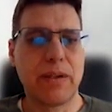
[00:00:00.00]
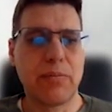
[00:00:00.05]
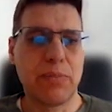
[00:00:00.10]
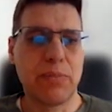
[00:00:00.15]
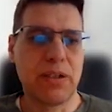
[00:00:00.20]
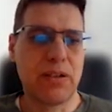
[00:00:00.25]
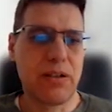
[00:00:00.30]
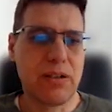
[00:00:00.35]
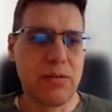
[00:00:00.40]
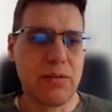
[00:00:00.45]

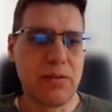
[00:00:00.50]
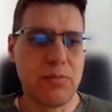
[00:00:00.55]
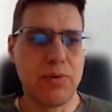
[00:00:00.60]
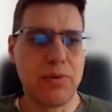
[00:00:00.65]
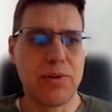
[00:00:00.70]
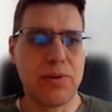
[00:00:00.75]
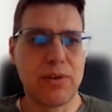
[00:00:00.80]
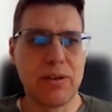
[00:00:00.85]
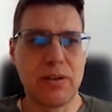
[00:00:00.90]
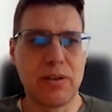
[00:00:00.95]
But it's
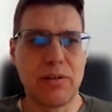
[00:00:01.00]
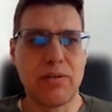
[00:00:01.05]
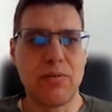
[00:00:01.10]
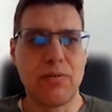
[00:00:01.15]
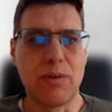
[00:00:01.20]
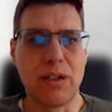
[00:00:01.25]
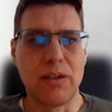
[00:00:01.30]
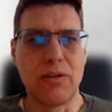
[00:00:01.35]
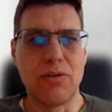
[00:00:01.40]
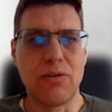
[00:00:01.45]

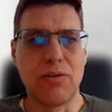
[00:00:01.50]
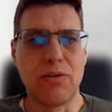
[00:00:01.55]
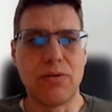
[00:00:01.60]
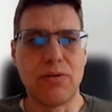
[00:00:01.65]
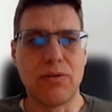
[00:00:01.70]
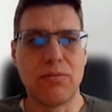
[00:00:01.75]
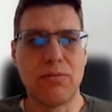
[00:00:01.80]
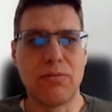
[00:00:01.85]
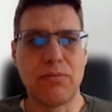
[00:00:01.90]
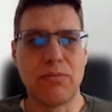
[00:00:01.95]
important when
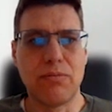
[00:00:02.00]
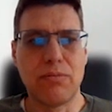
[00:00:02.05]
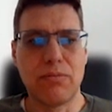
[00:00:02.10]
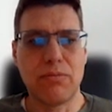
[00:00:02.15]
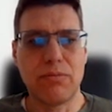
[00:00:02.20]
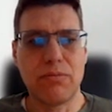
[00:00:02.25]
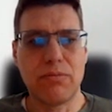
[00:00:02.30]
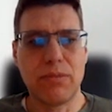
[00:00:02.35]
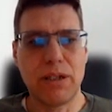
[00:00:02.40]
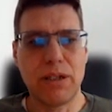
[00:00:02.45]
you
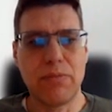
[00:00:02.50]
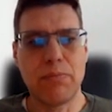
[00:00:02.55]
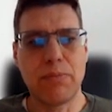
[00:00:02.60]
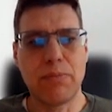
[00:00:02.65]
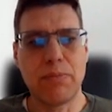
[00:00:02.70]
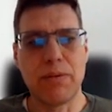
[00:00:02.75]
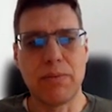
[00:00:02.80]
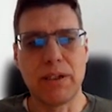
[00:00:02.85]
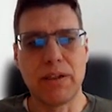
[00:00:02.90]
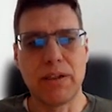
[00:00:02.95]

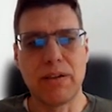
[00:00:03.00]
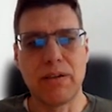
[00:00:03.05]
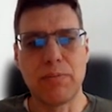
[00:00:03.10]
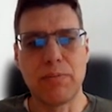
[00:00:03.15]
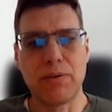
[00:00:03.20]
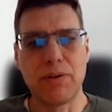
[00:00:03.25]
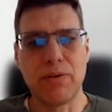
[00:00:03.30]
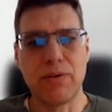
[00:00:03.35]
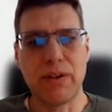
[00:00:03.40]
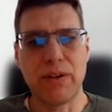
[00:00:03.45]
implement the
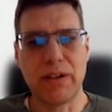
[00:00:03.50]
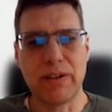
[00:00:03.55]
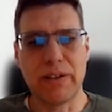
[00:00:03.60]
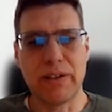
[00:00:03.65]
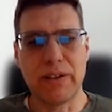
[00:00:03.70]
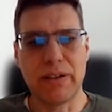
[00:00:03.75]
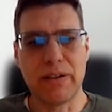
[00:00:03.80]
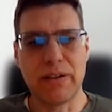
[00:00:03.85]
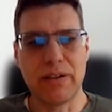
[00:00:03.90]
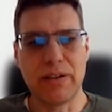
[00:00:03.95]

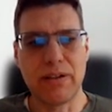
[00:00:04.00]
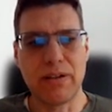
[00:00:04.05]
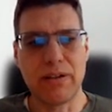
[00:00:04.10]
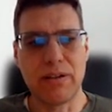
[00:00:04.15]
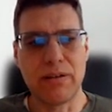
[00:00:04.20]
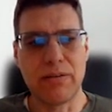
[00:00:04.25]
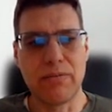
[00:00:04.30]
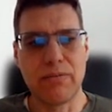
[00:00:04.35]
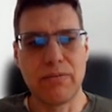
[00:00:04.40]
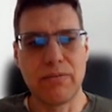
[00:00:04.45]
profiles
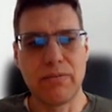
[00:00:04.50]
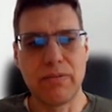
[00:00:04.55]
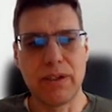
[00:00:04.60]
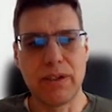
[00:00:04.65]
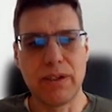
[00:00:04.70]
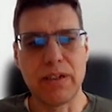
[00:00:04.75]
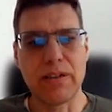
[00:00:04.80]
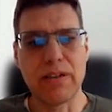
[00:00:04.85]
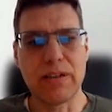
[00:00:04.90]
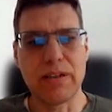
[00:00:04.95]

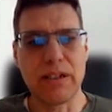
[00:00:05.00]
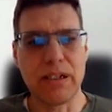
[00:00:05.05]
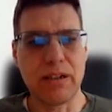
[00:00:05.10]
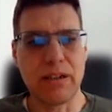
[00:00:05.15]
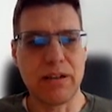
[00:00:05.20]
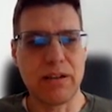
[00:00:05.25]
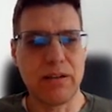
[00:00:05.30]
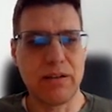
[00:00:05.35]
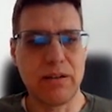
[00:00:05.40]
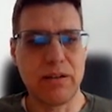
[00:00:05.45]

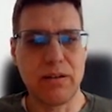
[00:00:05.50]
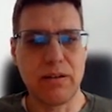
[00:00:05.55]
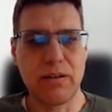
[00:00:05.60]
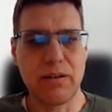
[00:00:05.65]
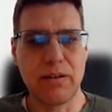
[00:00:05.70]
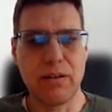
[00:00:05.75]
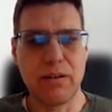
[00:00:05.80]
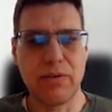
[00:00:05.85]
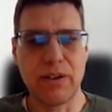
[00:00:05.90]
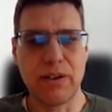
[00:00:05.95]
inside
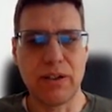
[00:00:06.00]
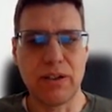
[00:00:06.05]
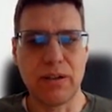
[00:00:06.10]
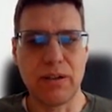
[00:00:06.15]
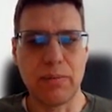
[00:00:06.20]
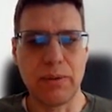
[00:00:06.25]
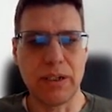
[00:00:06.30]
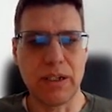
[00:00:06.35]
different